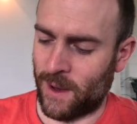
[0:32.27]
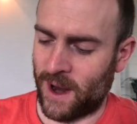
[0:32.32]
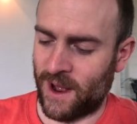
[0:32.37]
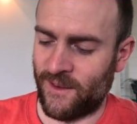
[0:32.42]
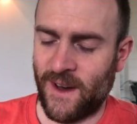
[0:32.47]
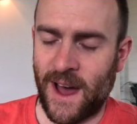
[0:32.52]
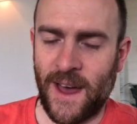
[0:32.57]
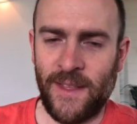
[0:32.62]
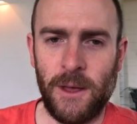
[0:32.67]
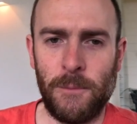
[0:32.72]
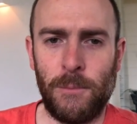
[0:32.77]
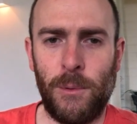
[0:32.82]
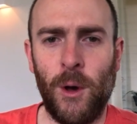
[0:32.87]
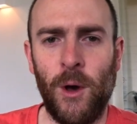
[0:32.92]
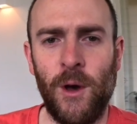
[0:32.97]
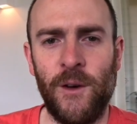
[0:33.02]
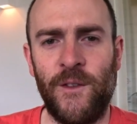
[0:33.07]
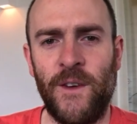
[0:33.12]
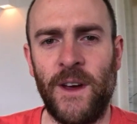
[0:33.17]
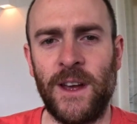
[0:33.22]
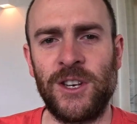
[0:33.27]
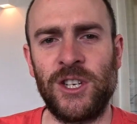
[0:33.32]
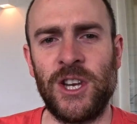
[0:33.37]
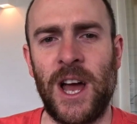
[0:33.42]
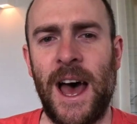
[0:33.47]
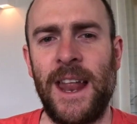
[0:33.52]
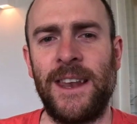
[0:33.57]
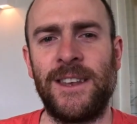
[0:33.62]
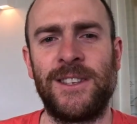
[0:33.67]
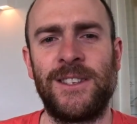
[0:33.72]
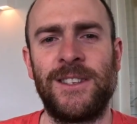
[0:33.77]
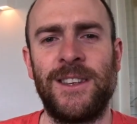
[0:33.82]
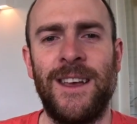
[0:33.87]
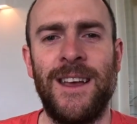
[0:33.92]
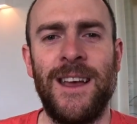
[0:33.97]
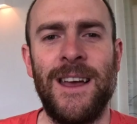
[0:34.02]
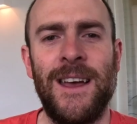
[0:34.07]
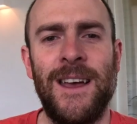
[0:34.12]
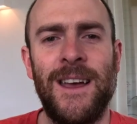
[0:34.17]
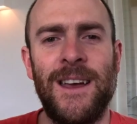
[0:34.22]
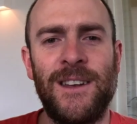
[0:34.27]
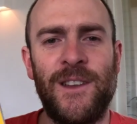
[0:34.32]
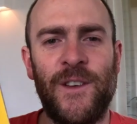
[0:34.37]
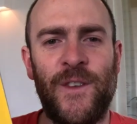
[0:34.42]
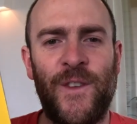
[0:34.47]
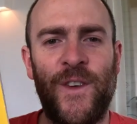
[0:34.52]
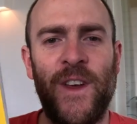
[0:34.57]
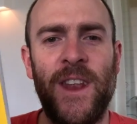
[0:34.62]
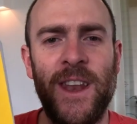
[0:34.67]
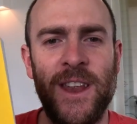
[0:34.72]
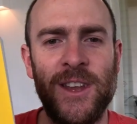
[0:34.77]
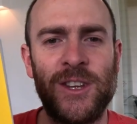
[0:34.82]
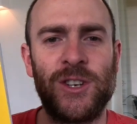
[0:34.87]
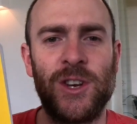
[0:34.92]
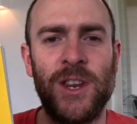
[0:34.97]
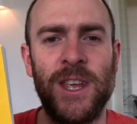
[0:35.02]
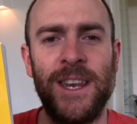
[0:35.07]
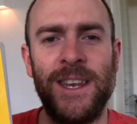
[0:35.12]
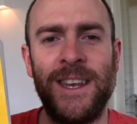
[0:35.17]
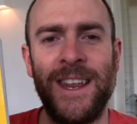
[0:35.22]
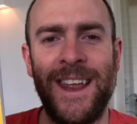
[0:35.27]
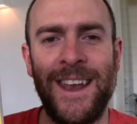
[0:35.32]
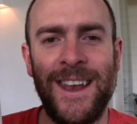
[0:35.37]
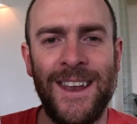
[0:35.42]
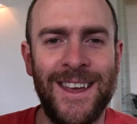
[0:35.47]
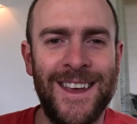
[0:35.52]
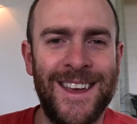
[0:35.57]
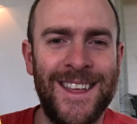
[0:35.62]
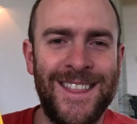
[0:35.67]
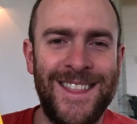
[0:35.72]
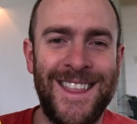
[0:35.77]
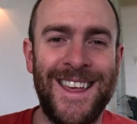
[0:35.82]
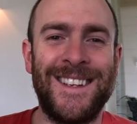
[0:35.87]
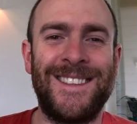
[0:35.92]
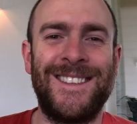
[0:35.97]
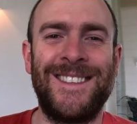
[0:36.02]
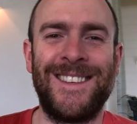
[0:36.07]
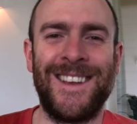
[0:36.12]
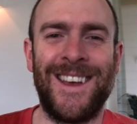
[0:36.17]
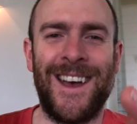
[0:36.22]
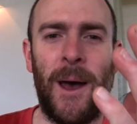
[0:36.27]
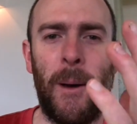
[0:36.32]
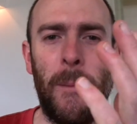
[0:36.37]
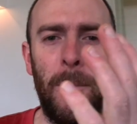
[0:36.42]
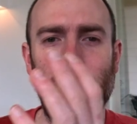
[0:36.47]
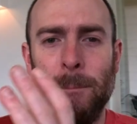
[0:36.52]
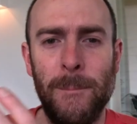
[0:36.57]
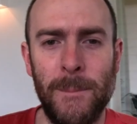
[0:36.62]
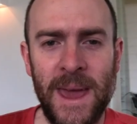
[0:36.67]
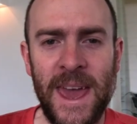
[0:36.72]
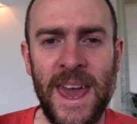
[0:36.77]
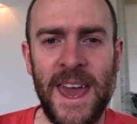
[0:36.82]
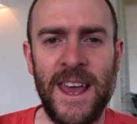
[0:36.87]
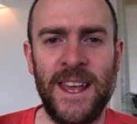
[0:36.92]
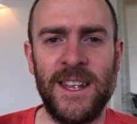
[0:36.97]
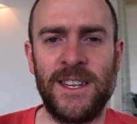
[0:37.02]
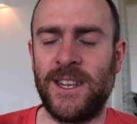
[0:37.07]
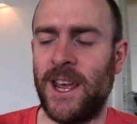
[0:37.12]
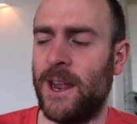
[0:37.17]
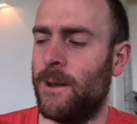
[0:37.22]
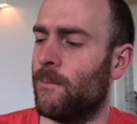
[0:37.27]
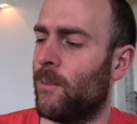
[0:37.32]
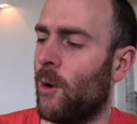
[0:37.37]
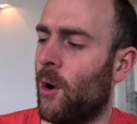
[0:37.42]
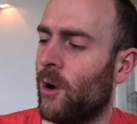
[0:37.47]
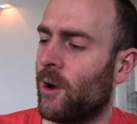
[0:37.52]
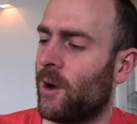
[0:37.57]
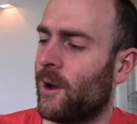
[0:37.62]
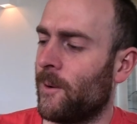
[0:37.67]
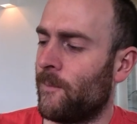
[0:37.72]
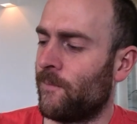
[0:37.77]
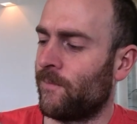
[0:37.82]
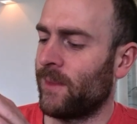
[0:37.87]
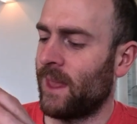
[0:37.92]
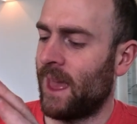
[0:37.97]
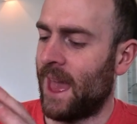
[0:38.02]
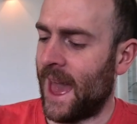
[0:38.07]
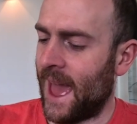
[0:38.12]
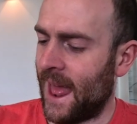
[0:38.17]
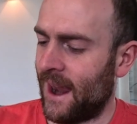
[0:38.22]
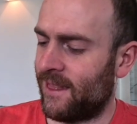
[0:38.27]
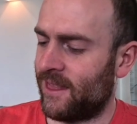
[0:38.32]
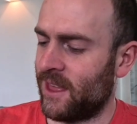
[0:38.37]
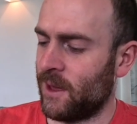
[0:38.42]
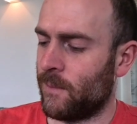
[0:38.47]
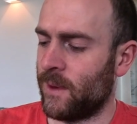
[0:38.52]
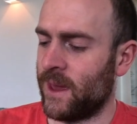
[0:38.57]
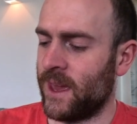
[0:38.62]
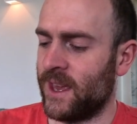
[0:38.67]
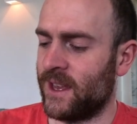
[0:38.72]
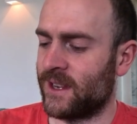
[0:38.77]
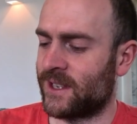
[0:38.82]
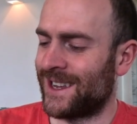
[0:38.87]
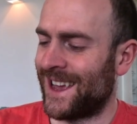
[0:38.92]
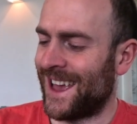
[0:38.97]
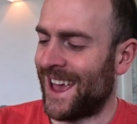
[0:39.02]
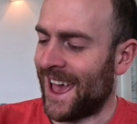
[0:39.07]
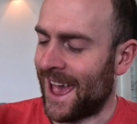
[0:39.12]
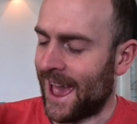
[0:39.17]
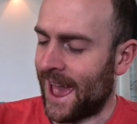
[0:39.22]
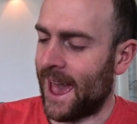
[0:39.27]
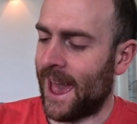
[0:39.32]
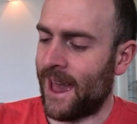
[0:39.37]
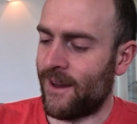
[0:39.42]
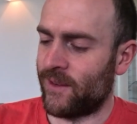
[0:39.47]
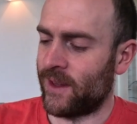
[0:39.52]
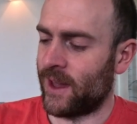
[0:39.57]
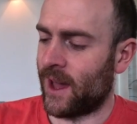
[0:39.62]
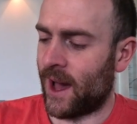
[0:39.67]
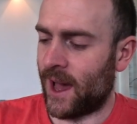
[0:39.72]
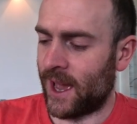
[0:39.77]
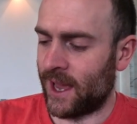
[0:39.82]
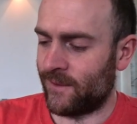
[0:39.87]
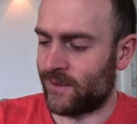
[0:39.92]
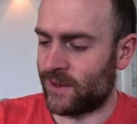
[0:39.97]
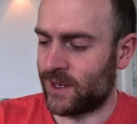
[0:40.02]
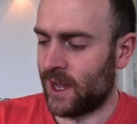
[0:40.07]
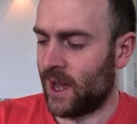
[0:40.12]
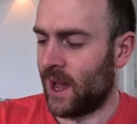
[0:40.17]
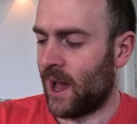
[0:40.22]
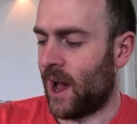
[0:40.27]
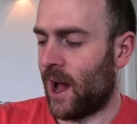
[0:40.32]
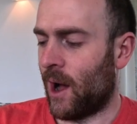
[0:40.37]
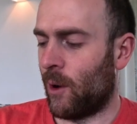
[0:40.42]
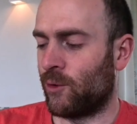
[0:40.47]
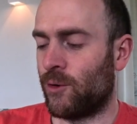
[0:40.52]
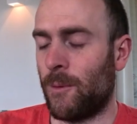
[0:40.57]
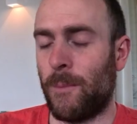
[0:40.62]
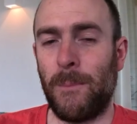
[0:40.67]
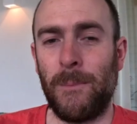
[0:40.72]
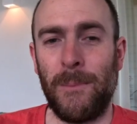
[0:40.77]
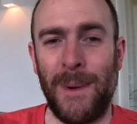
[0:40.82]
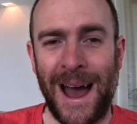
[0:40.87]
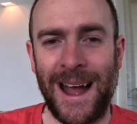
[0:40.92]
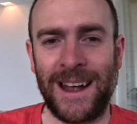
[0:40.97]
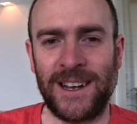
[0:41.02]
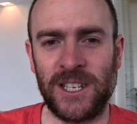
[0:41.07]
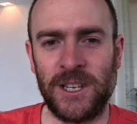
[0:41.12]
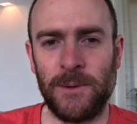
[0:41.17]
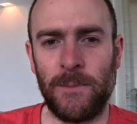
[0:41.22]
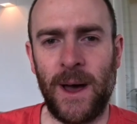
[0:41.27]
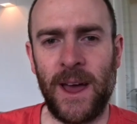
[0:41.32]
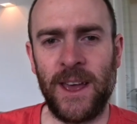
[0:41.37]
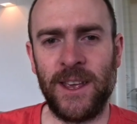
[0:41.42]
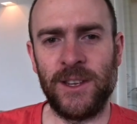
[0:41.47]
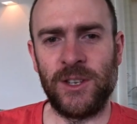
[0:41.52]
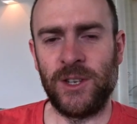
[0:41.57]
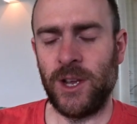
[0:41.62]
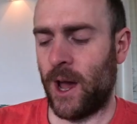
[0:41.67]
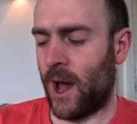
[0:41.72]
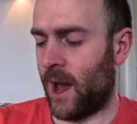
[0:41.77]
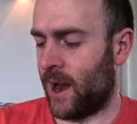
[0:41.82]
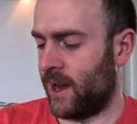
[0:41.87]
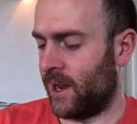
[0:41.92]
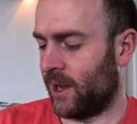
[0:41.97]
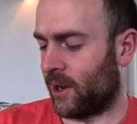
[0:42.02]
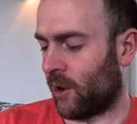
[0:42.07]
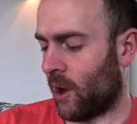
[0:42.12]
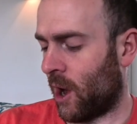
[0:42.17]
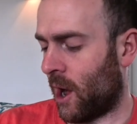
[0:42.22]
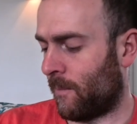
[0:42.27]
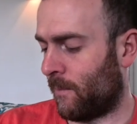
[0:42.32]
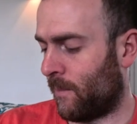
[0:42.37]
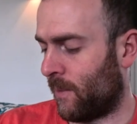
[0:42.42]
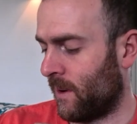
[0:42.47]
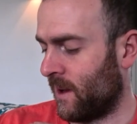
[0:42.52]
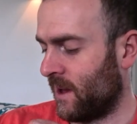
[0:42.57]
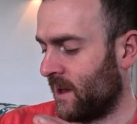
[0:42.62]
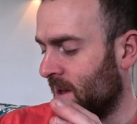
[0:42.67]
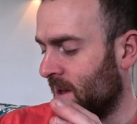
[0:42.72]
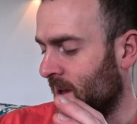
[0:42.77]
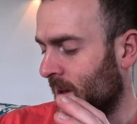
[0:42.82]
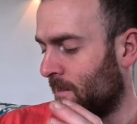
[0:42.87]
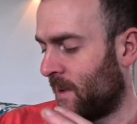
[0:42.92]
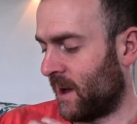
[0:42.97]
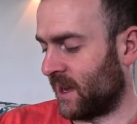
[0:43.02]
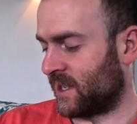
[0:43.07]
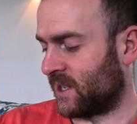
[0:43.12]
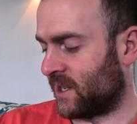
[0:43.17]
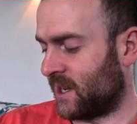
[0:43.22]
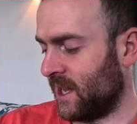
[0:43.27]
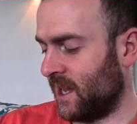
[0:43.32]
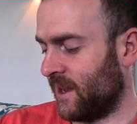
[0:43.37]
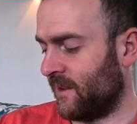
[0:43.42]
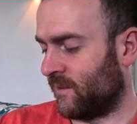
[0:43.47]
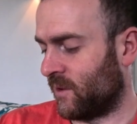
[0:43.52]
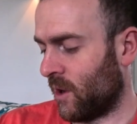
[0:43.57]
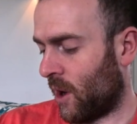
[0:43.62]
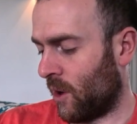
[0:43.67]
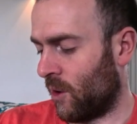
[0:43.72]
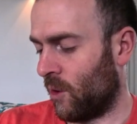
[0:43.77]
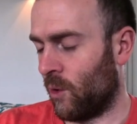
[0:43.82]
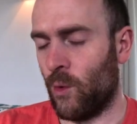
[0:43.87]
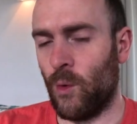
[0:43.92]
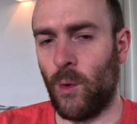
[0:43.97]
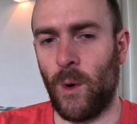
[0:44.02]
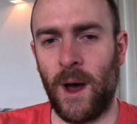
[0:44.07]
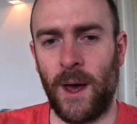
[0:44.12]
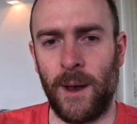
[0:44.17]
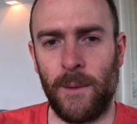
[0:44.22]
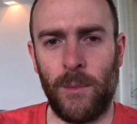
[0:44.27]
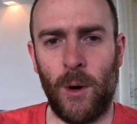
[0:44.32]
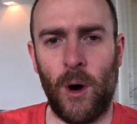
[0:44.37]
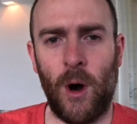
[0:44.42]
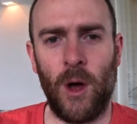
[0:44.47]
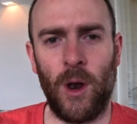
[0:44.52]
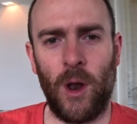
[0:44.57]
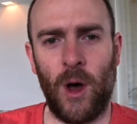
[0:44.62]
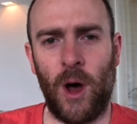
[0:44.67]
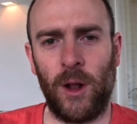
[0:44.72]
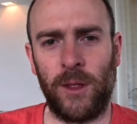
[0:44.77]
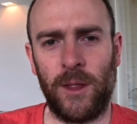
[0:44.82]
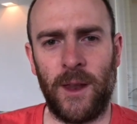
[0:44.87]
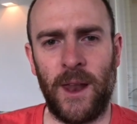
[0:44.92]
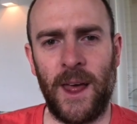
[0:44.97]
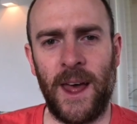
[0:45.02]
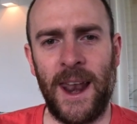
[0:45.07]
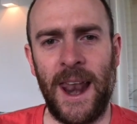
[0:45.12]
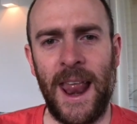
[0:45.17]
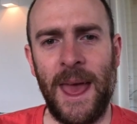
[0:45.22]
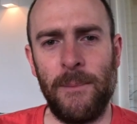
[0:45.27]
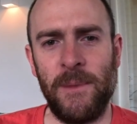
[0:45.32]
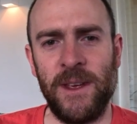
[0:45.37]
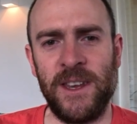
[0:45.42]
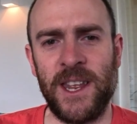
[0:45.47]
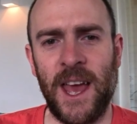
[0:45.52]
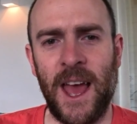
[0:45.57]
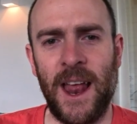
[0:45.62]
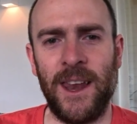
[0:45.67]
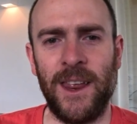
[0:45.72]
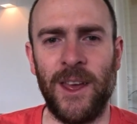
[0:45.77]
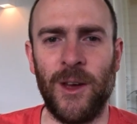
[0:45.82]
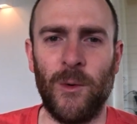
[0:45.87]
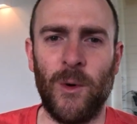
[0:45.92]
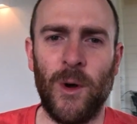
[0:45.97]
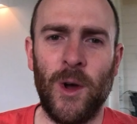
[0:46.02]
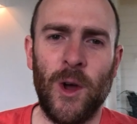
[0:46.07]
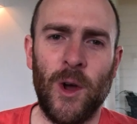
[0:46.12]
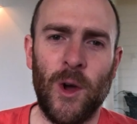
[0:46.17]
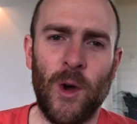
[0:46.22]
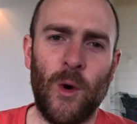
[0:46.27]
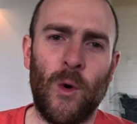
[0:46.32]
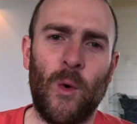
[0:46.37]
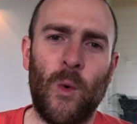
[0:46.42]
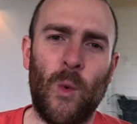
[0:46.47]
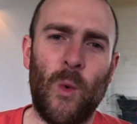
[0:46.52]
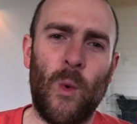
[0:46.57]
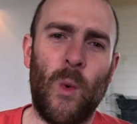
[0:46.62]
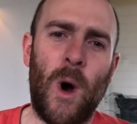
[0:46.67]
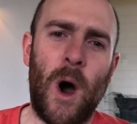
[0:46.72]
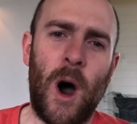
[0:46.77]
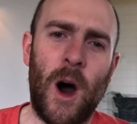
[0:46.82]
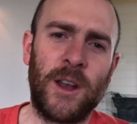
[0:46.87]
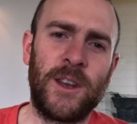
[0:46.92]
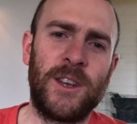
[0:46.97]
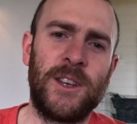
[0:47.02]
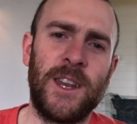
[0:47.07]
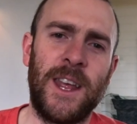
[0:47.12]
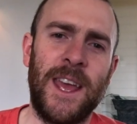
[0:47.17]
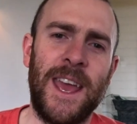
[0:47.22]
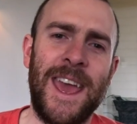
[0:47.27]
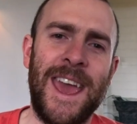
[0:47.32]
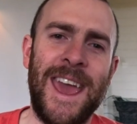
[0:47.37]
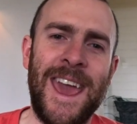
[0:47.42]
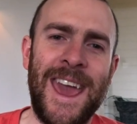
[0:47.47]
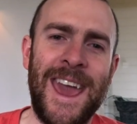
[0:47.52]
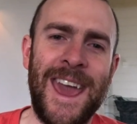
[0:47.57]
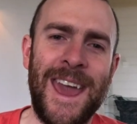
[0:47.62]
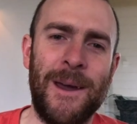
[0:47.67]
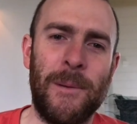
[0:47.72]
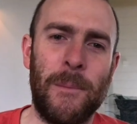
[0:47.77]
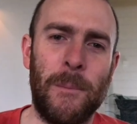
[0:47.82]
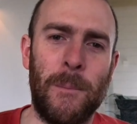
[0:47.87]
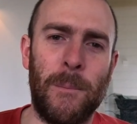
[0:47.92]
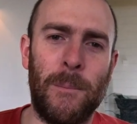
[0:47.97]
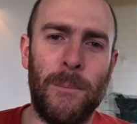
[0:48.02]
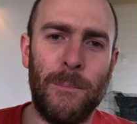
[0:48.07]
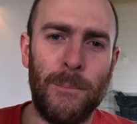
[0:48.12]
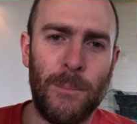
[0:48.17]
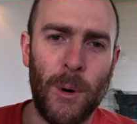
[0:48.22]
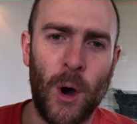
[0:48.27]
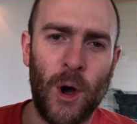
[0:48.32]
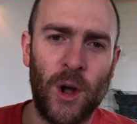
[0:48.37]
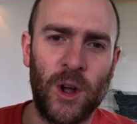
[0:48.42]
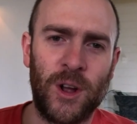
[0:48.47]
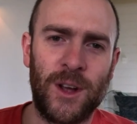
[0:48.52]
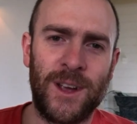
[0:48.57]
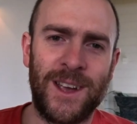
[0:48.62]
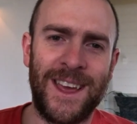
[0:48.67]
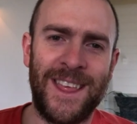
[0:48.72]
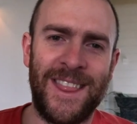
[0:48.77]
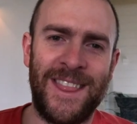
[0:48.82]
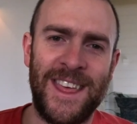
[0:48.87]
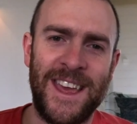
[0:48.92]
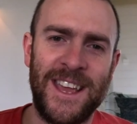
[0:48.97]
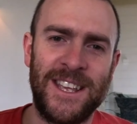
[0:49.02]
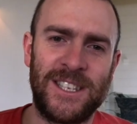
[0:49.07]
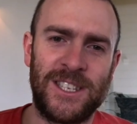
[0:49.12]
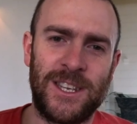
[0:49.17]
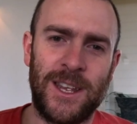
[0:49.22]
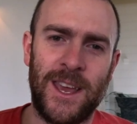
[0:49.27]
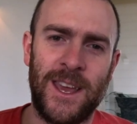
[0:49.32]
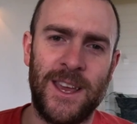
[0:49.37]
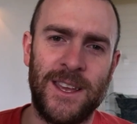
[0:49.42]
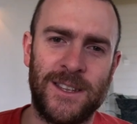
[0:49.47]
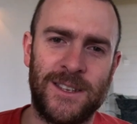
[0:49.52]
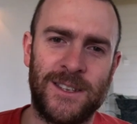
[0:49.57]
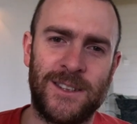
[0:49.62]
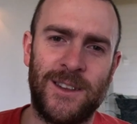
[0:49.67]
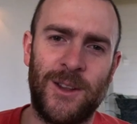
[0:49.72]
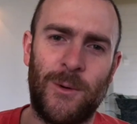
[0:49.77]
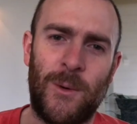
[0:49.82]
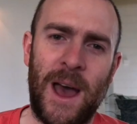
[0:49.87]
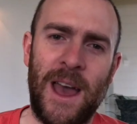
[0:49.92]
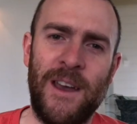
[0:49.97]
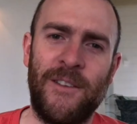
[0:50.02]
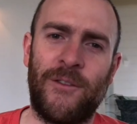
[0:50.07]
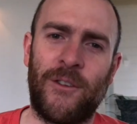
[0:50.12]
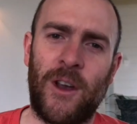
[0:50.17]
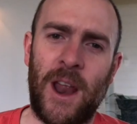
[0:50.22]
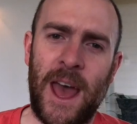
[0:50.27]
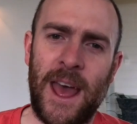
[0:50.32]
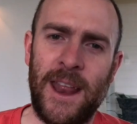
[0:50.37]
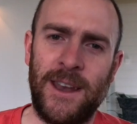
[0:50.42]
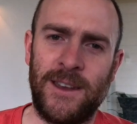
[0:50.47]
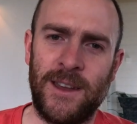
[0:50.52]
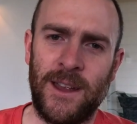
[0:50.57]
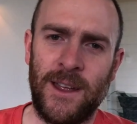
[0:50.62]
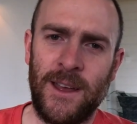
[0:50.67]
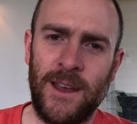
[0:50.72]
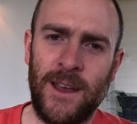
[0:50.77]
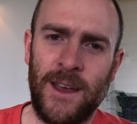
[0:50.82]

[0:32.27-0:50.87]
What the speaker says: But I've had the perfect chance to finish reading this amazing book, Healthy Bees Heavy Hives, How to Maximize Your Honey Crop by Steve Donohoe and Paul Horton. And let me tell you, what a book this is. Now, I've read,